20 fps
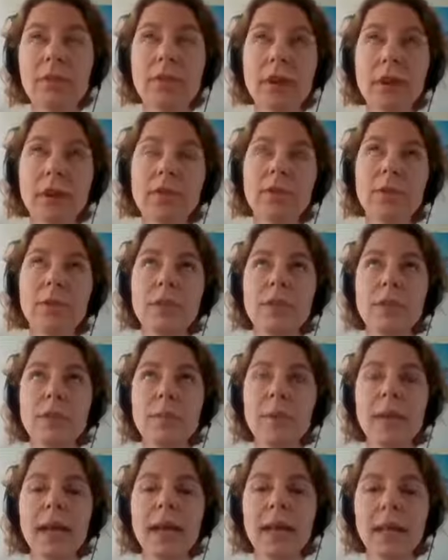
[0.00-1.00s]
cost effective
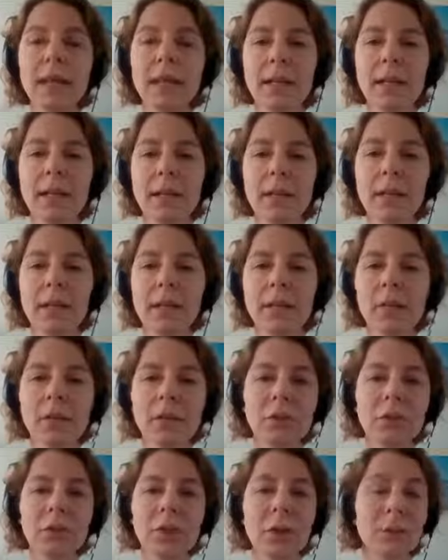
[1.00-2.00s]
when you
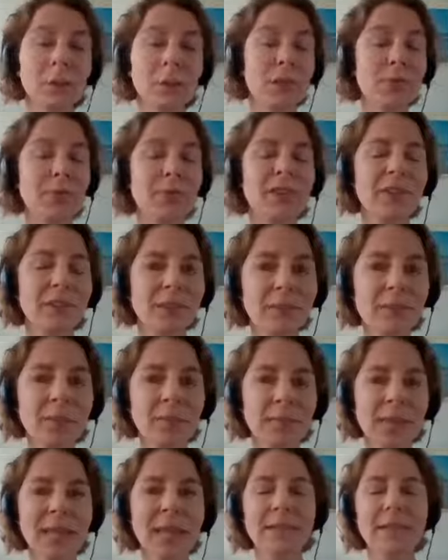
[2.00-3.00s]
the correct wastewater
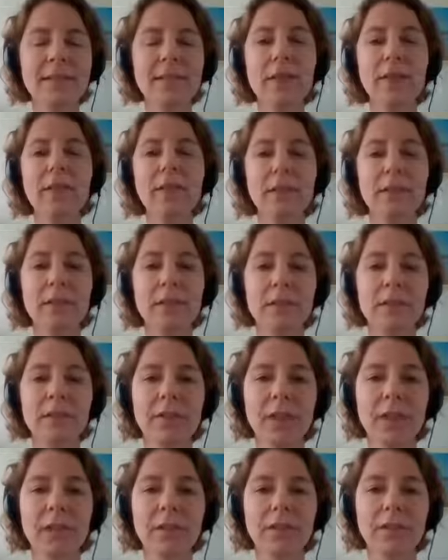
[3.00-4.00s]
treatment plant. It's not cost
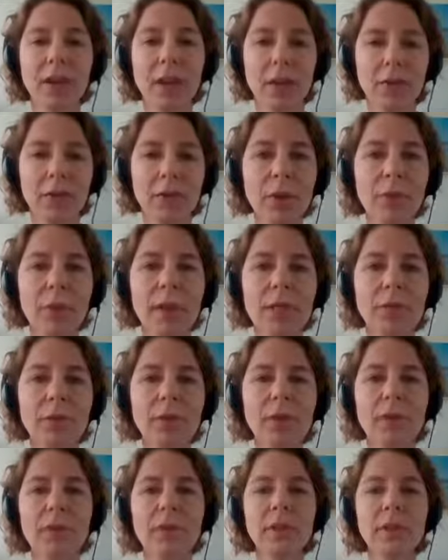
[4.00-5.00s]
effective for every
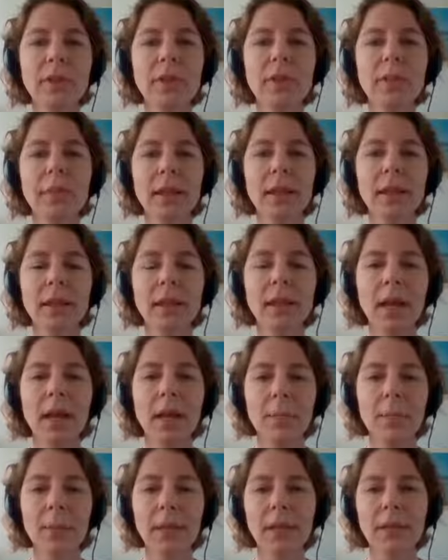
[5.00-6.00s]
wastewater treatment plant,
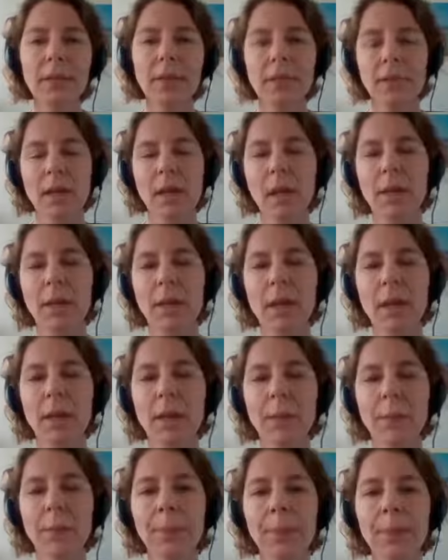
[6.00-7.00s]
because
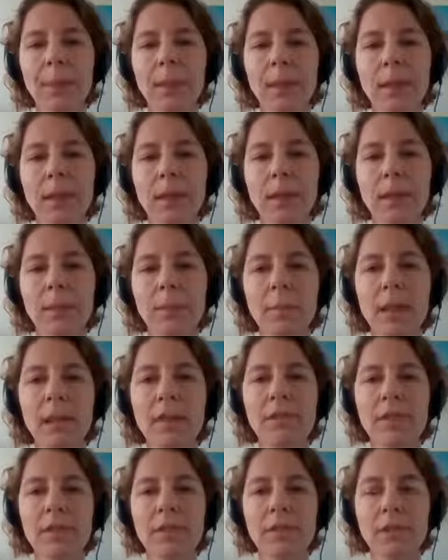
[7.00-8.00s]
the
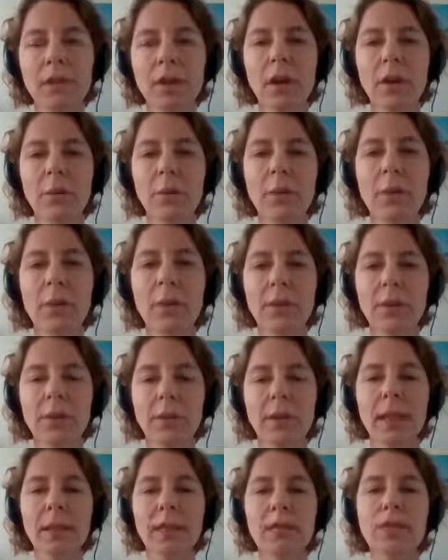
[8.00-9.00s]
benefits are
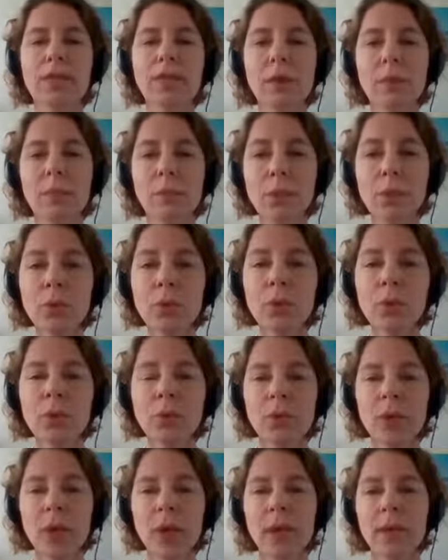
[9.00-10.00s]
both that you
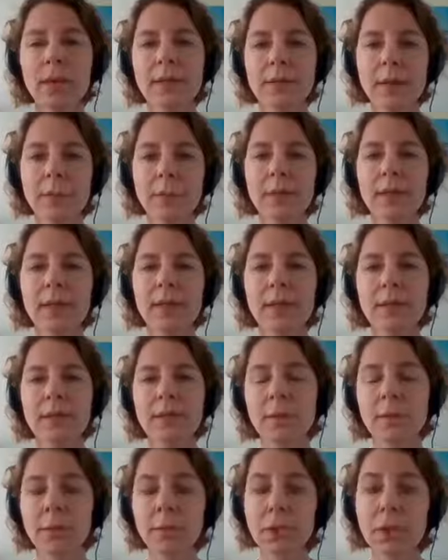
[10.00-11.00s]
remove something
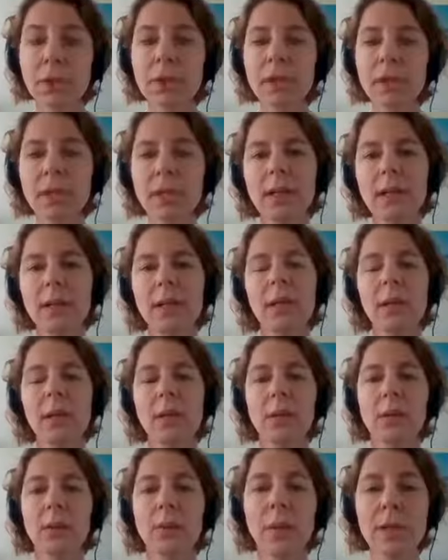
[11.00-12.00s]
that's a burden in
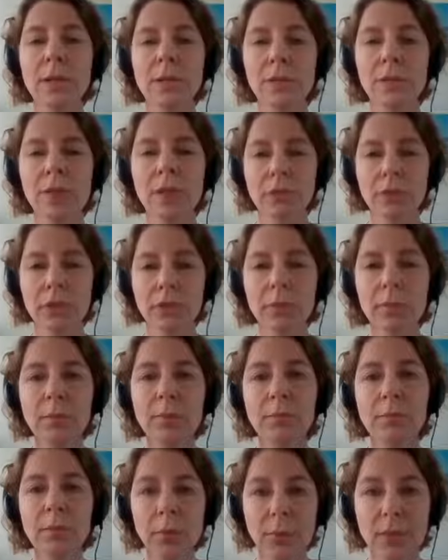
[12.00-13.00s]
the wastewater
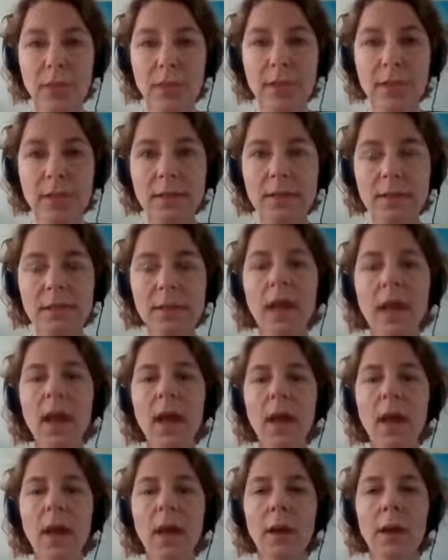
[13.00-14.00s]
treatment process.
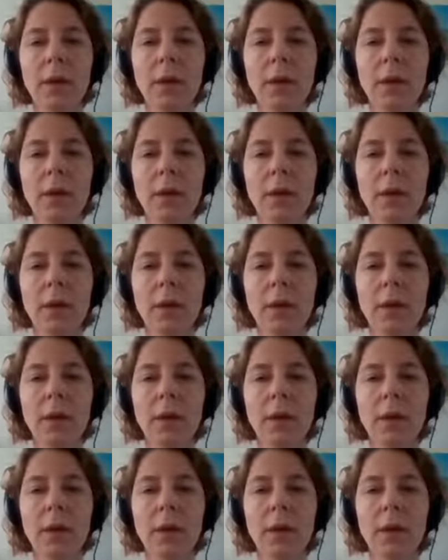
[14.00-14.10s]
